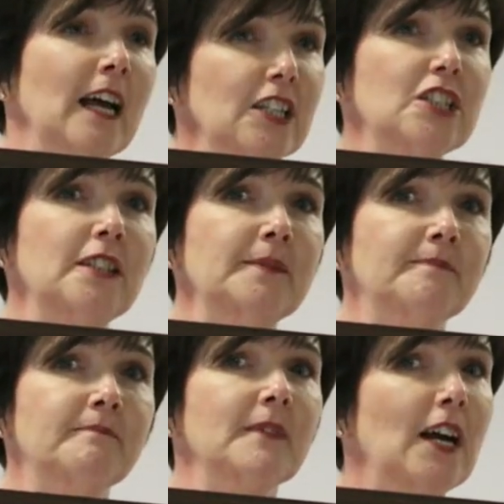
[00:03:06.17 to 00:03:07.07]
actually,
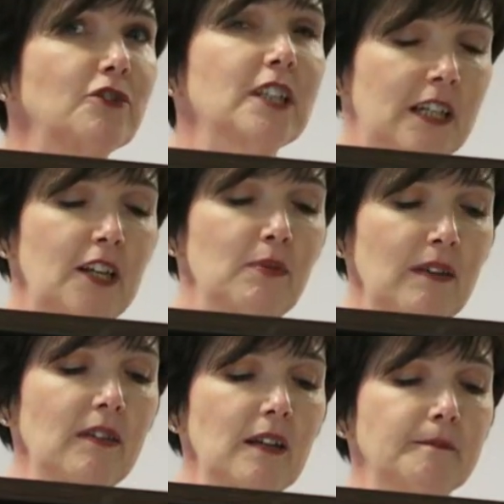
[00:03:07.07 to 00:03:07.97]
I don't agree
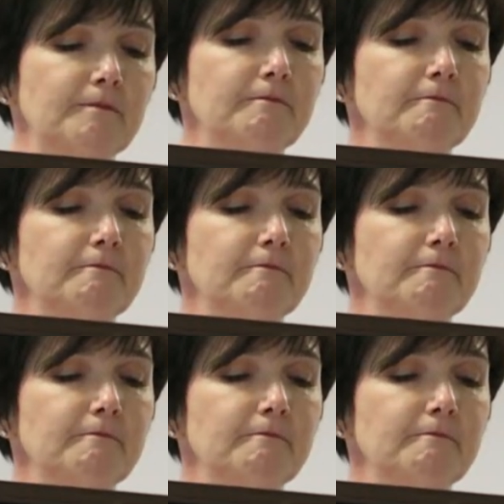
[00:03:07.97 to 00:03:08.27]
with that.